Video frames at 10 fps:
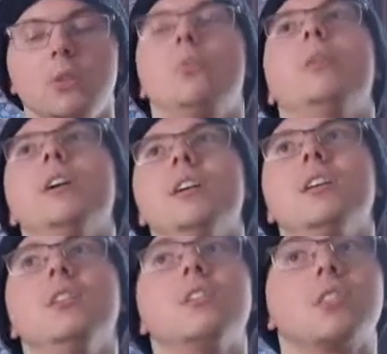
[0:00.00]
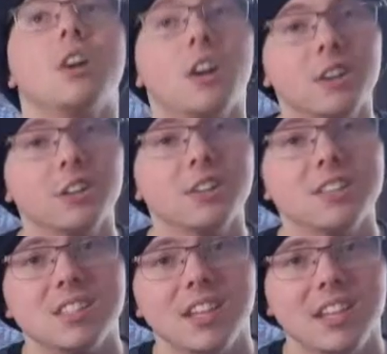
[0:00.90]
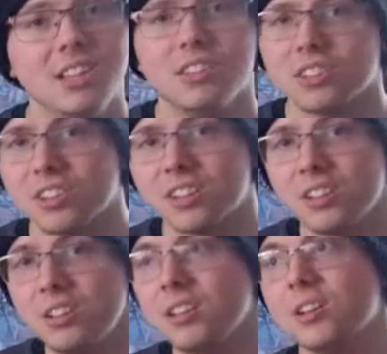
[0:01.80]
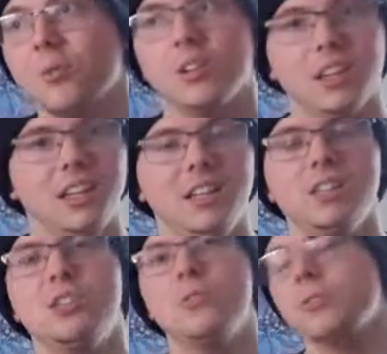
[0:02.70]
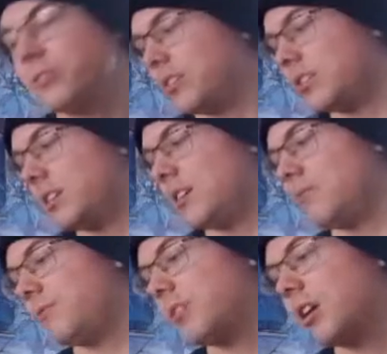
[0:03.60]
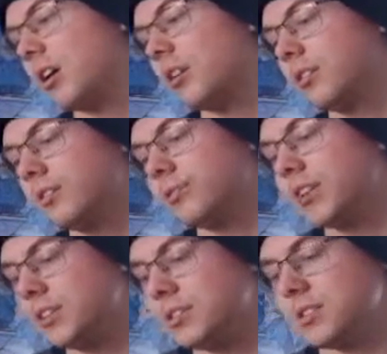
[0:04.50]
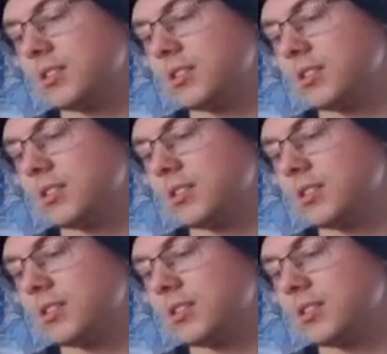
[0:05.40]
Will Carter and Sadie learn what they need to in order to save their friends,